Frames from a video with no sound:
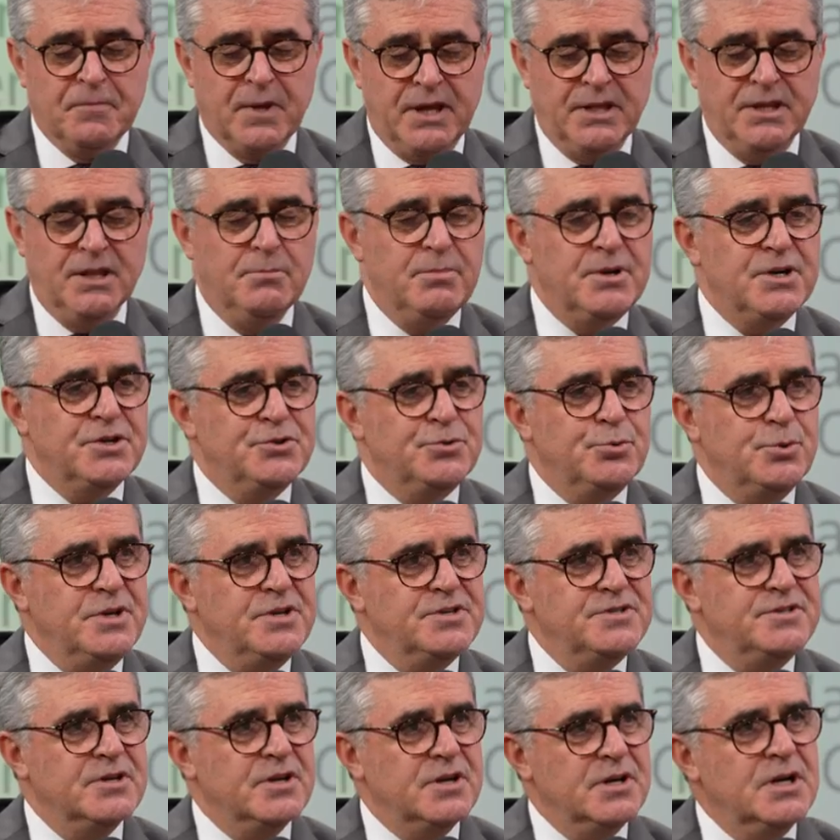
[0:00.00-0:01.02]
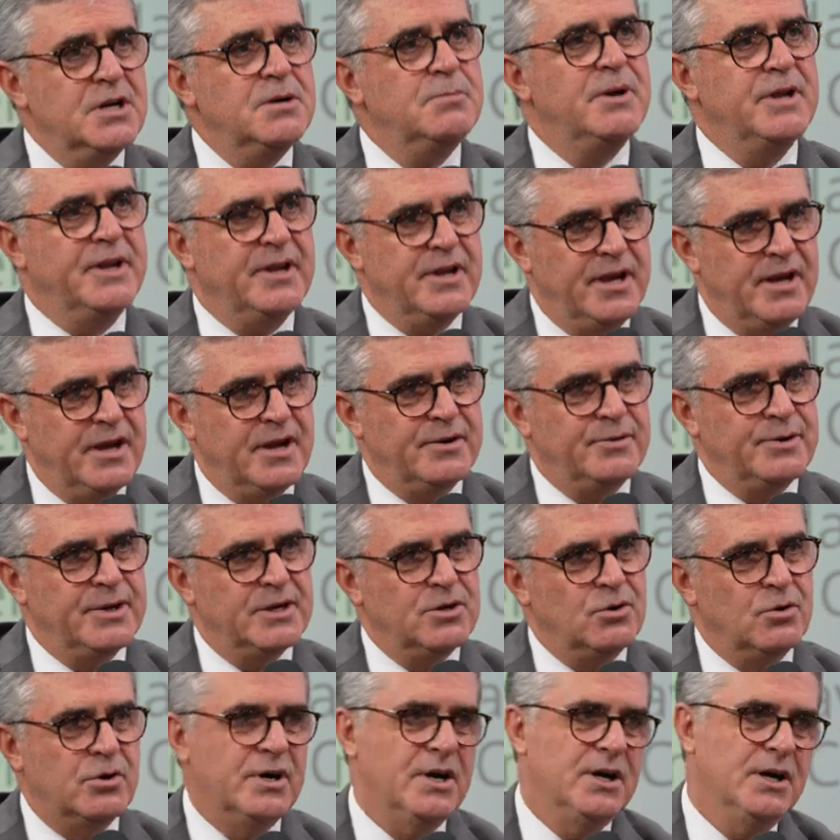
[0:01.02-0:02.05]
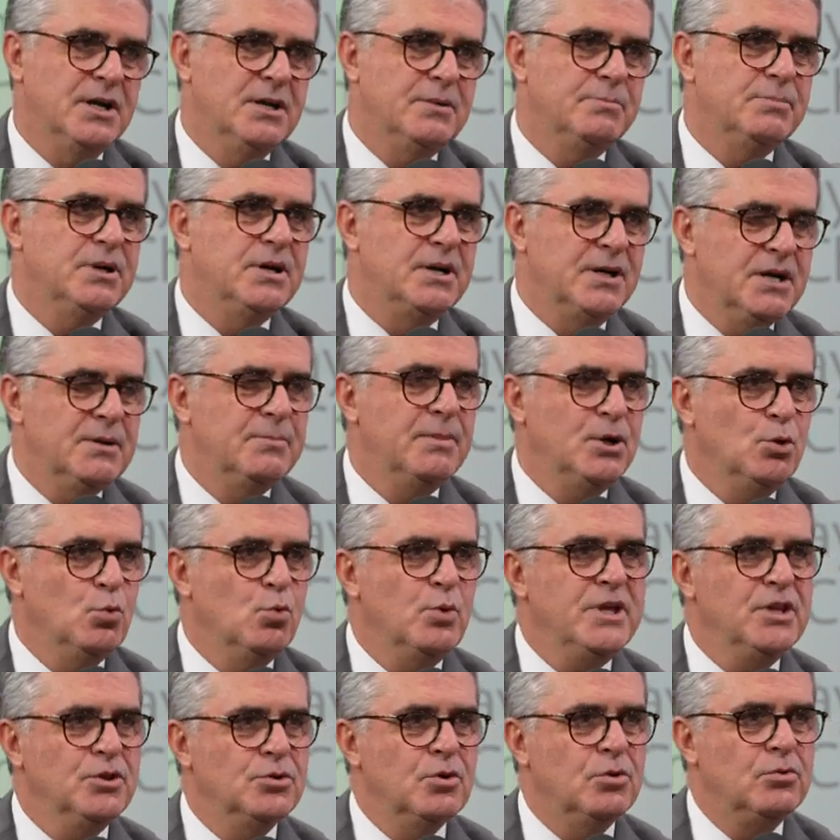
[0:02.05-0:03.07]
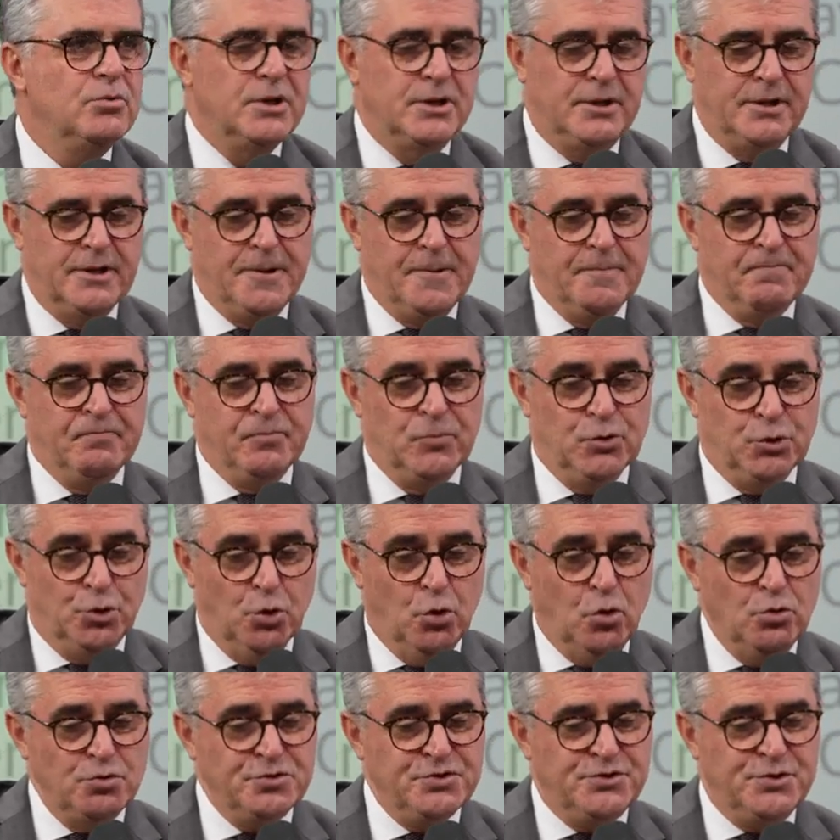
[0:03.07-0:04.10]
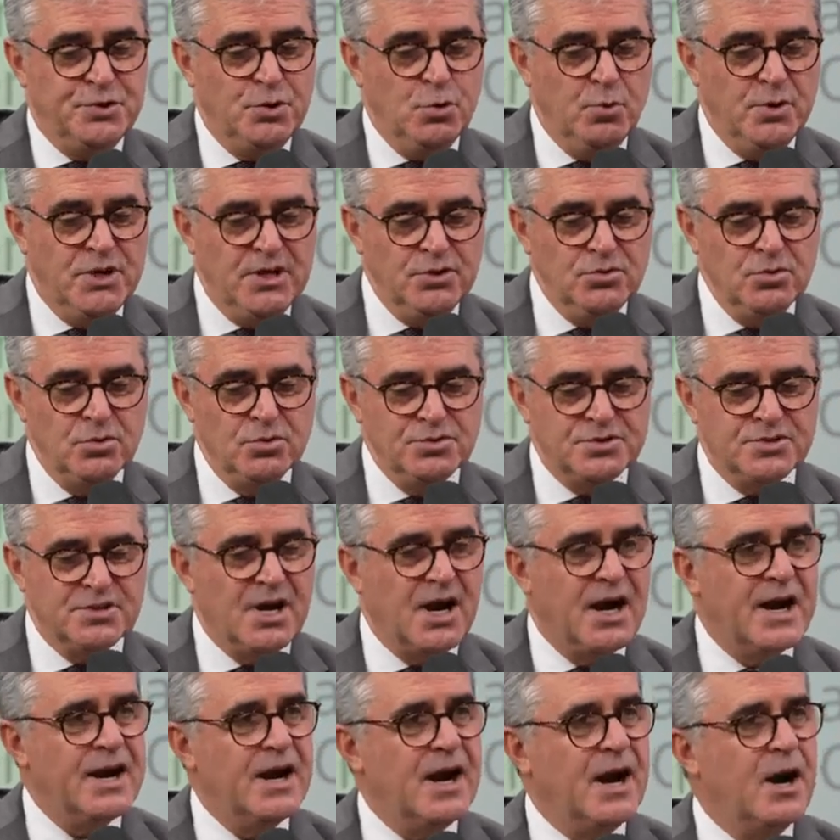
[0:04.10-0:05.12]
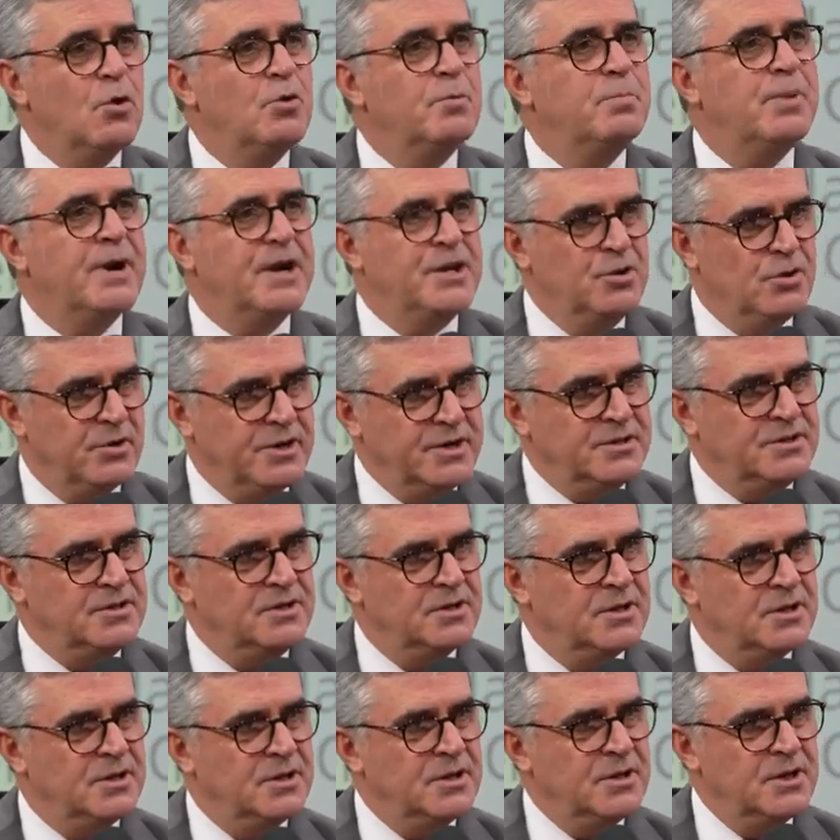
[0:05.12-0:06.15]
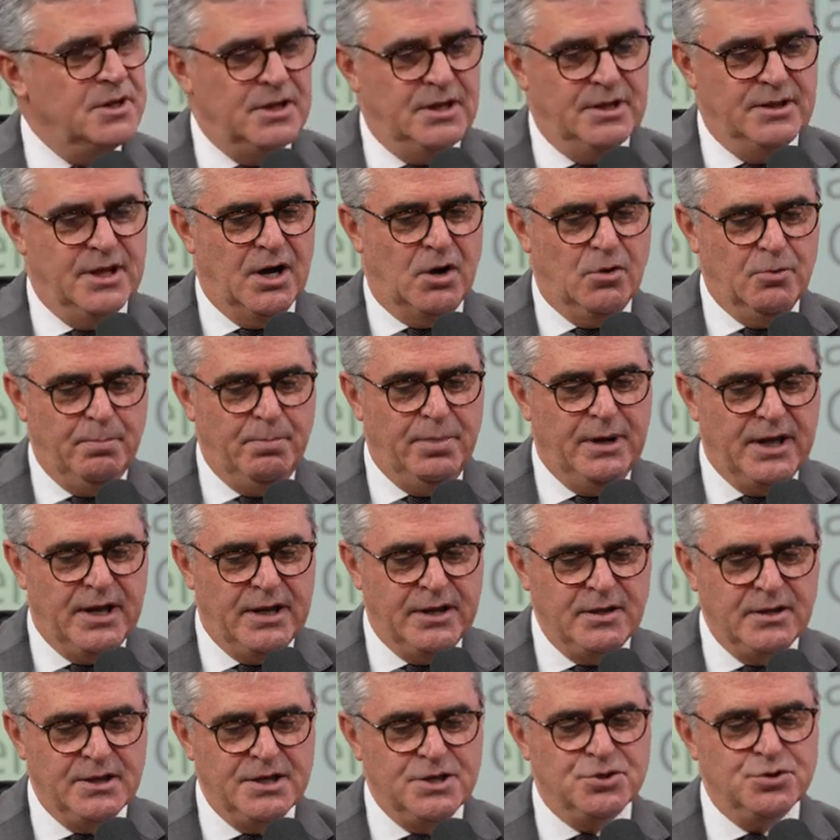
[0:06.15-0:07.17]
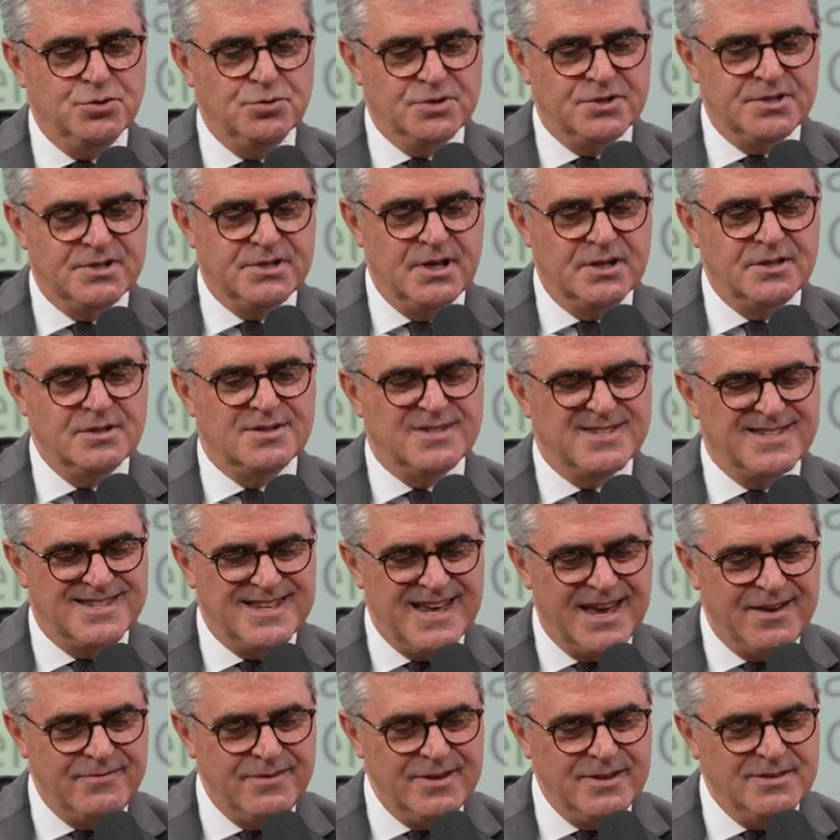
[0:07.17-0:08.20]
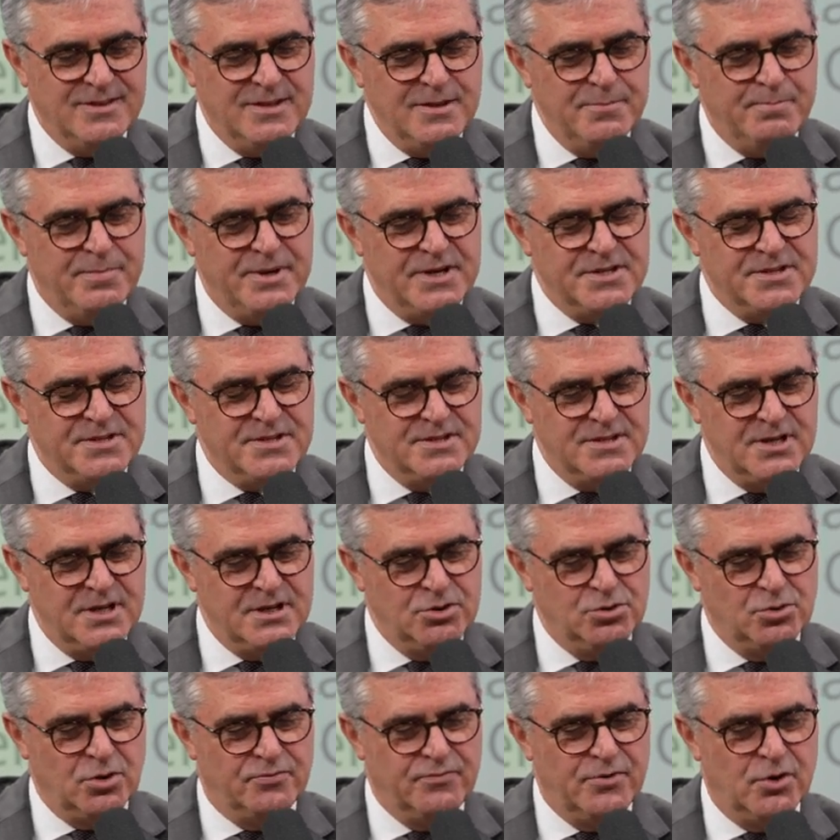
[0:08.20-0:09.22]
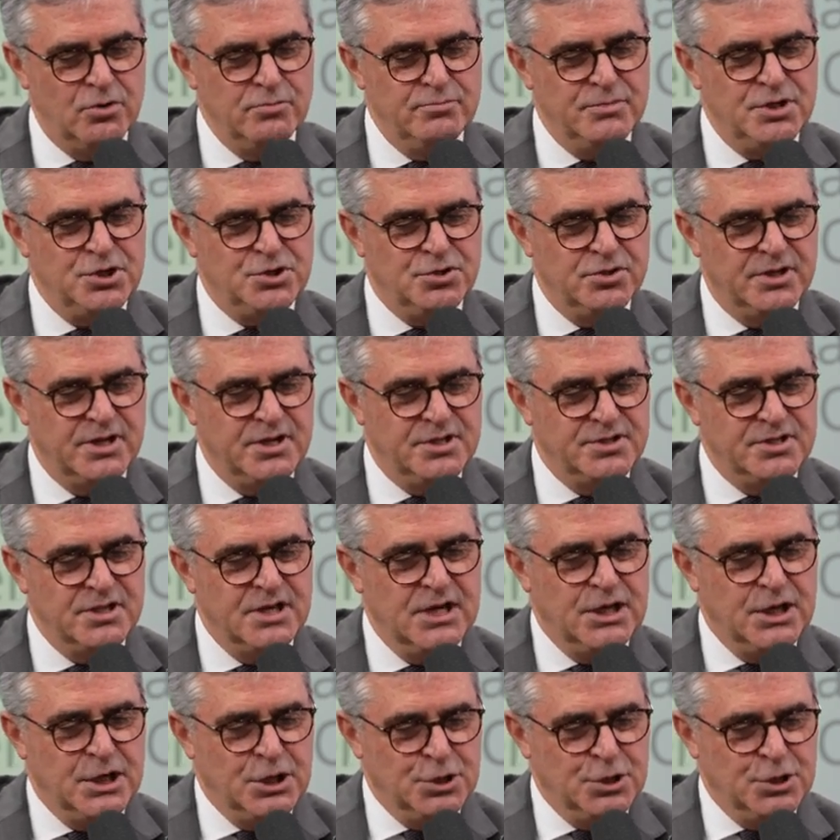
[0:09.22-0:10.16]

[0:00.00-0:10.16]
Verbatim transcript: And number three is the urban area or urban window. Those three windows are our priority. And our plan is to send 70% of our missionaries